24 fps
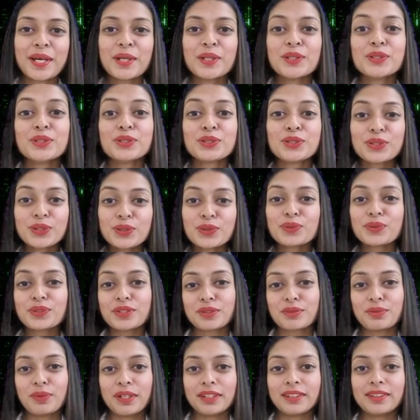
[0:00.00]
Choose
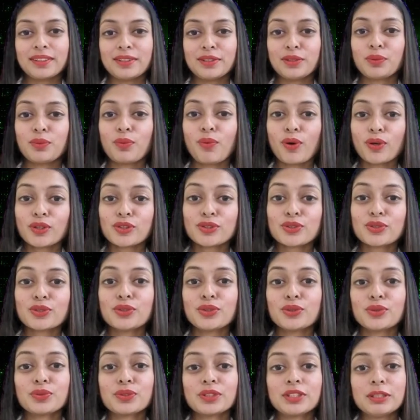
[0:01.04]
whether you want to
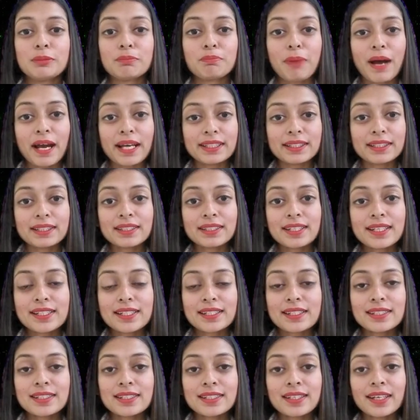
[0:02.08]
use the Python
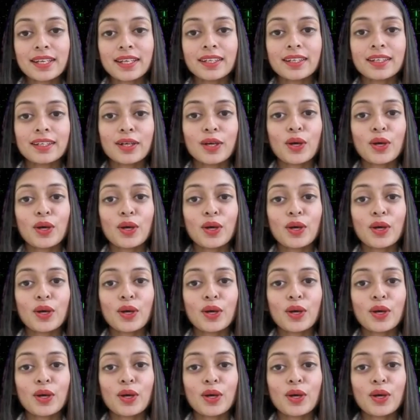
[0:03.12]
SDK